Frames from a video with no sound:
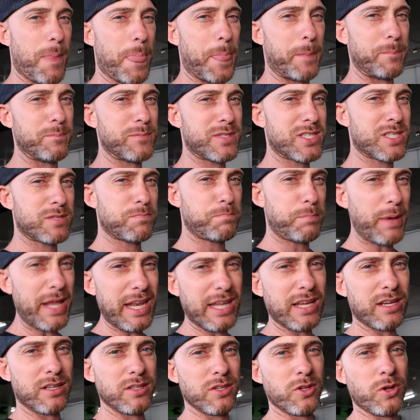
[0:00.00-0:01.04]
I'm
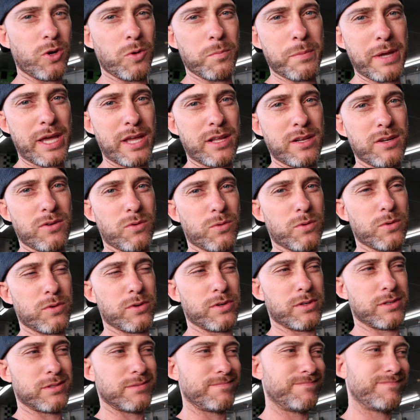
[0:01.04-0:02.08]
spinning a little bit
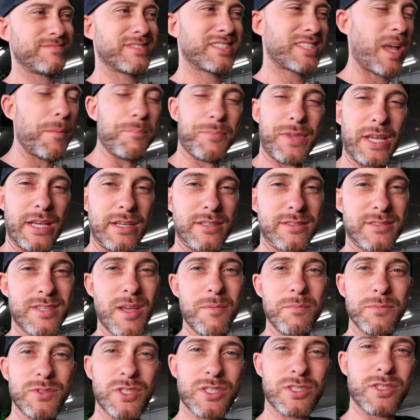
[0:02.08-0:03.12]
or something.
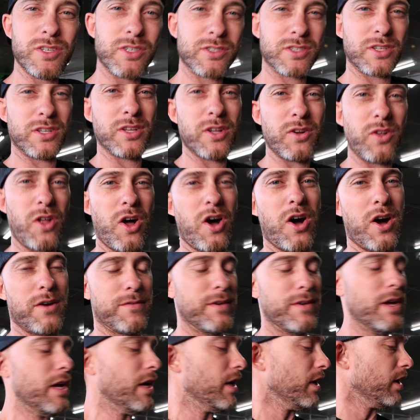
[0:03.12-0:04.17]
Something just looked a little
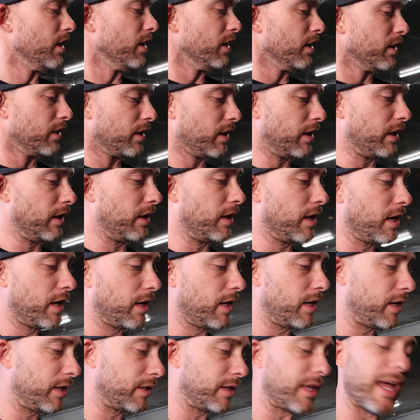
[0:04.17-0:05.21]
off. And
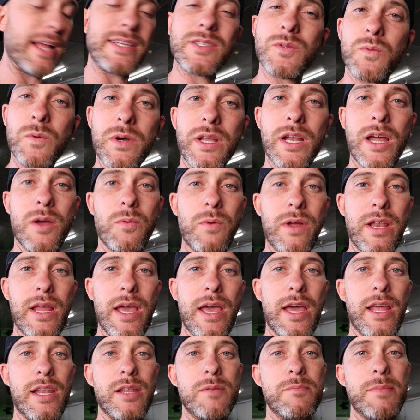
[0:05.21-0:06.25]
that's when I went
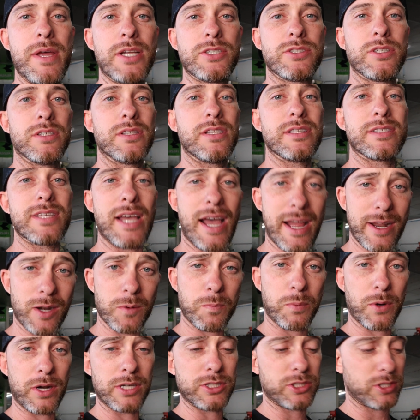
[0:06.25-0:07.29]
ahead and measured the tire
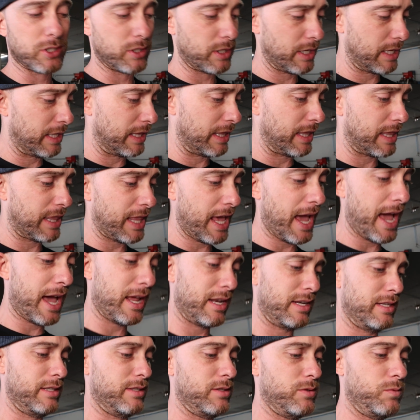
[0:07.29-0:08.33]
pressure, and
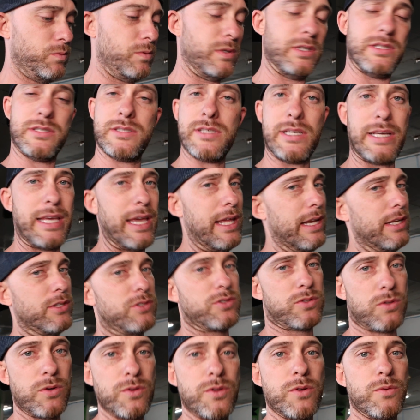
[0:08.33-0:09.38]
that it was, again,
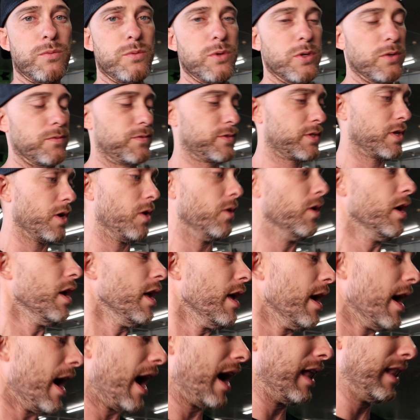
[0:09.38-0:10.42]
it's through the roof. So
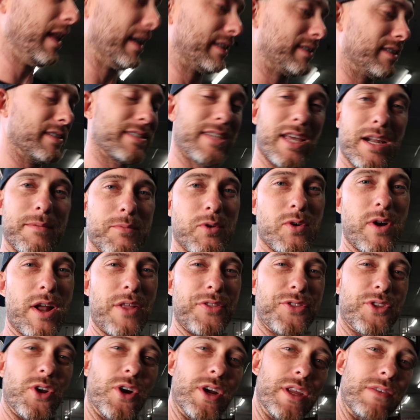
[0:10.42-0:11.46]
I like to set them
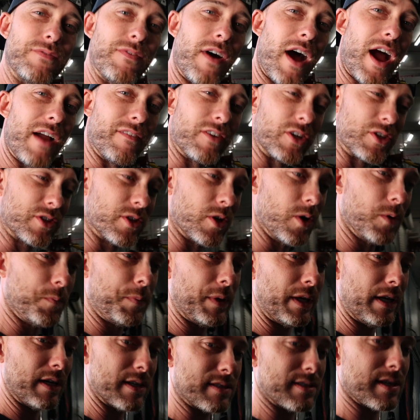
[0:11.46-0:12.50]
around 35 or so
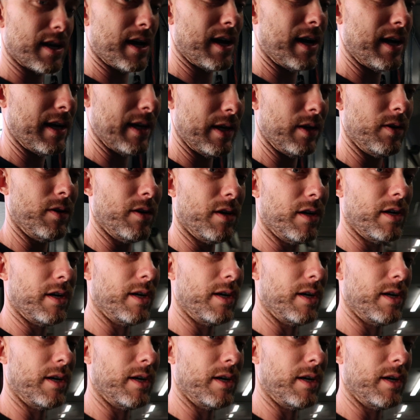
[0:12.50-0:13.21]
PSI.